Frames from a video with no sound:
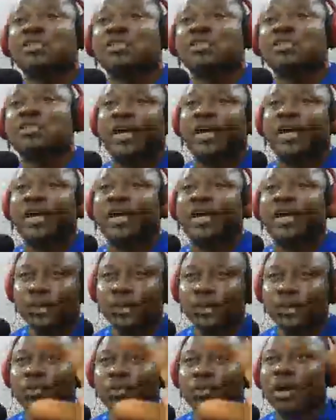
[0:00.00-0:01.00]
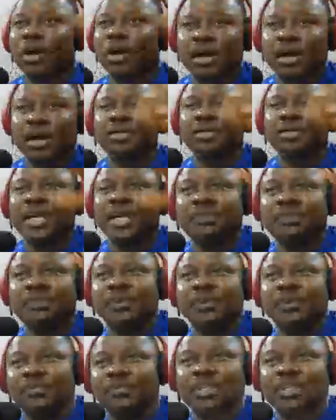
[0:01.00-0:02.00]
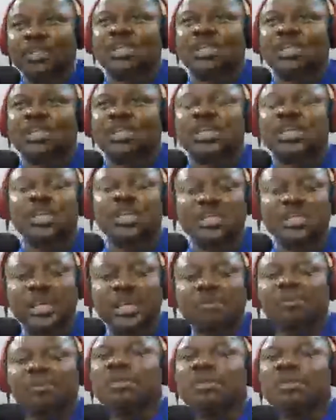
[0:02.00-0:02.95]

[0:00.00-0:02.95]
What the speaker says: This is where you all are going to get involved in it.